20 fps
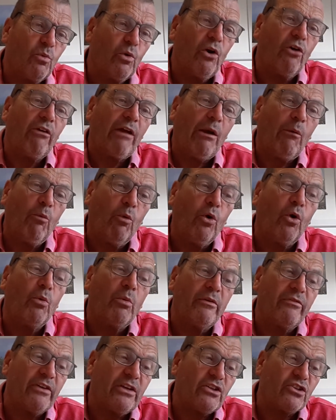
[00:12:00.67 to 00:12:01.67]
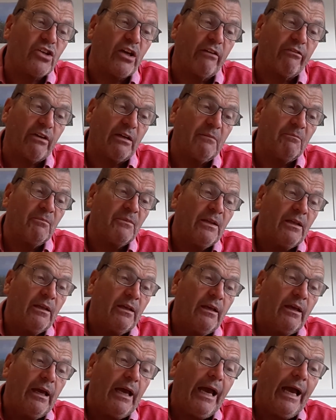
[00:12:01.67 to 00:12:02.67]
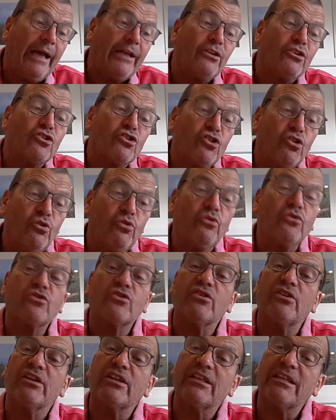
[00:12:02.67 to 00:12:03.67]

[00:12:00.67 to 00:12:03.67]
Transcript: were at war with each other. And due to the